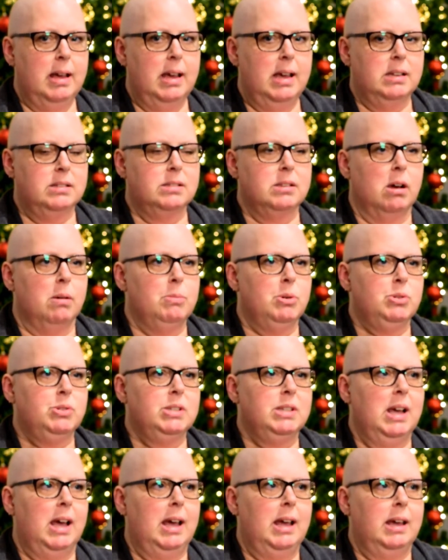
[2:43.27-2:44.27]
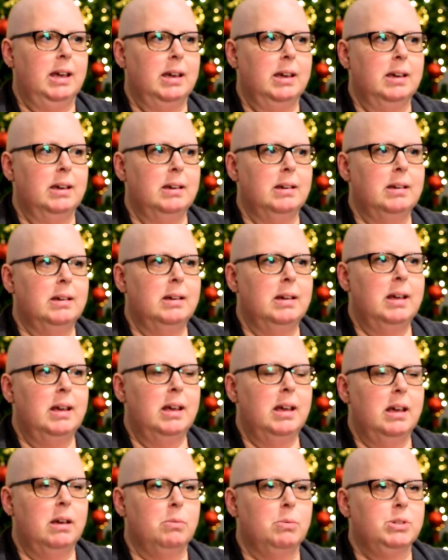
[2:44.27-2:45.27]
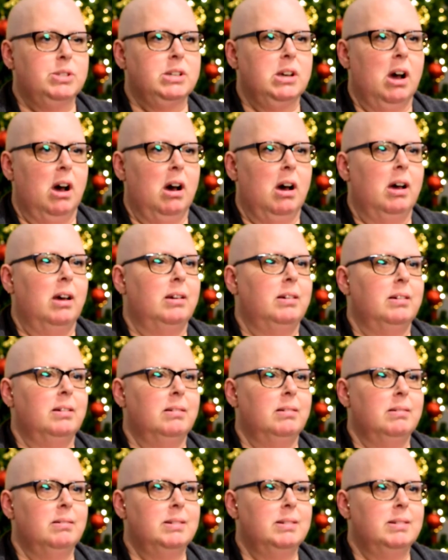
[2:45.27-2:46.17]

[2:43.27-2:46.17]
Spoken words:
it's almost like it was God